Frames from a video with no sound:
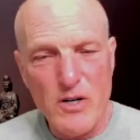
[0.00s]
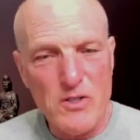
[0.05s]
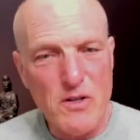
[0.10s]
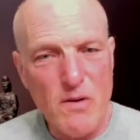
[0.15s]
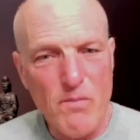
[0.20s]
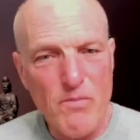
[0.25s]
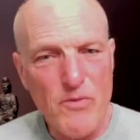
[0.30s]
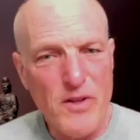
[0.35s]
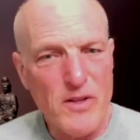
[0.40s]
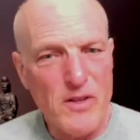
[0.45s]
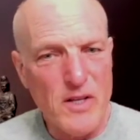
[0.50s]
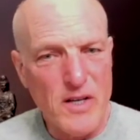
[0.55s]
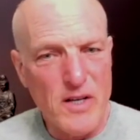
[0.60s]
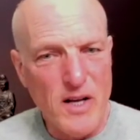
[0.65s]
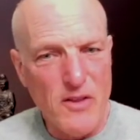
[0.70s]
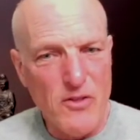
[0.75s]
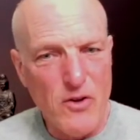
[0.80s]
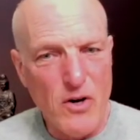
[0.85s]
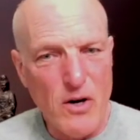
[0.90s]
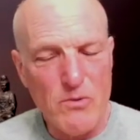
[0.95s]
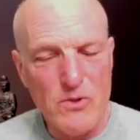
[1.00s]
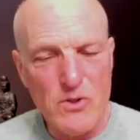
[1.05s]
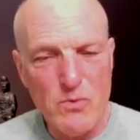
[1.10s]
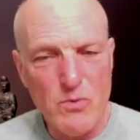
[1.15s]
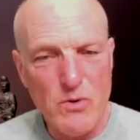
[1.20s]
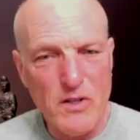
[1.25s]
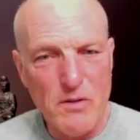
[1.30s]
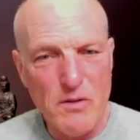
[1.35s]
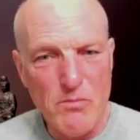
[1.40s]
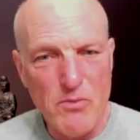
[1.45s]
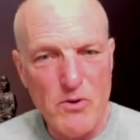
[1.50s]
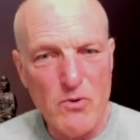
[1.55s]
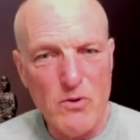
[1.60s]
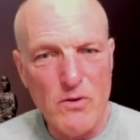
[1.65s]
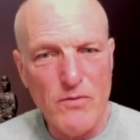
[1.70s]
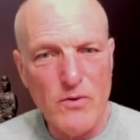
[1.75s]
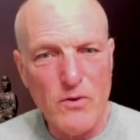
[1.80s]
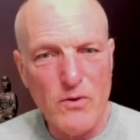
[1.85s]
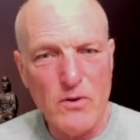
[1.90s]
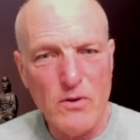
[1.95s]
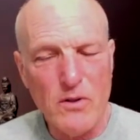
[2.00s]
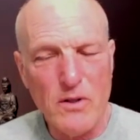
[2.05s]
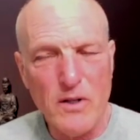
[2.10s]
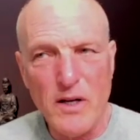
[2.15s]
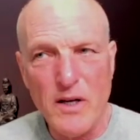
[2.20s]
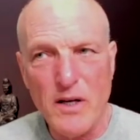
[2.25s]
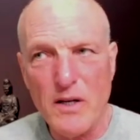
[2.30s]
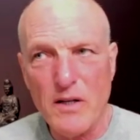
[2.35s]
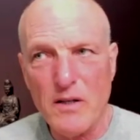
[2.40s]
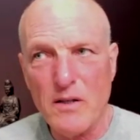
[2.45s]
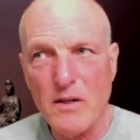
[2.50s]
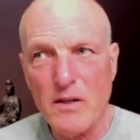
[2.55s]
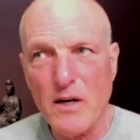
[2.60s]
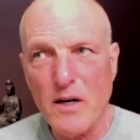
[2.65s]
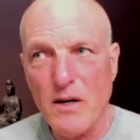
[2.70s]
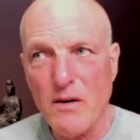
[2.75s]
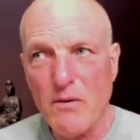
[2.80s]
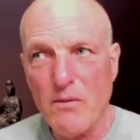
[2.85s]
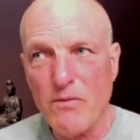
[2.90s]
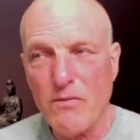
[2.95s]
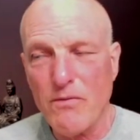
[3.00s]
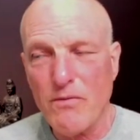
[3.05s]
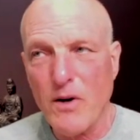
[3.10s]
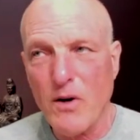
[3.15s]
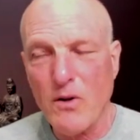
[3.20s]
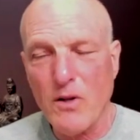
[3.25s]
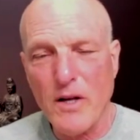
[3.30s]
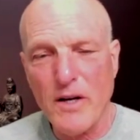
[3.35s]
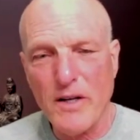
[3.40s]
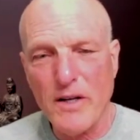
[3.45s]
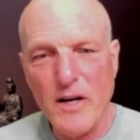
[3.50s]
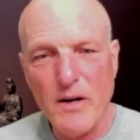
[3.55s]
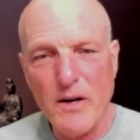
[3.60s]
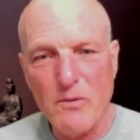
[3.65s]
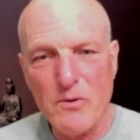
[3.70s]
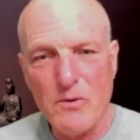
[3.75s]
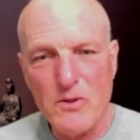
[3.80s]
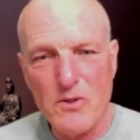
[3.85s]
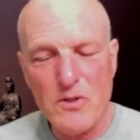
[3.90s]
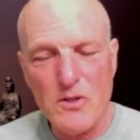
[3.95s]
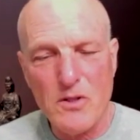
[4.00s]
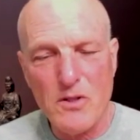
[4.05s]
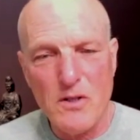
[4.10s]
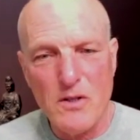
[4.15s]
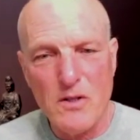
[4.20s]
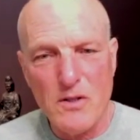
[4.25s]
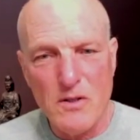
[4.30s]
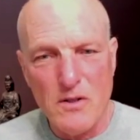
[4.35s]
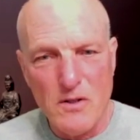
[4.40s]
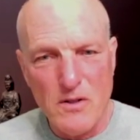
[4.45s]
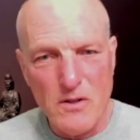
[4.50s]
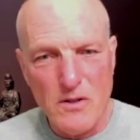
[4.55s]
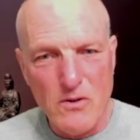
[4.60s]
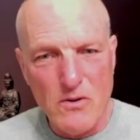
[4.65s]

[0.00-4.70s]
share something that I thought was really beautiful, and I felt like I was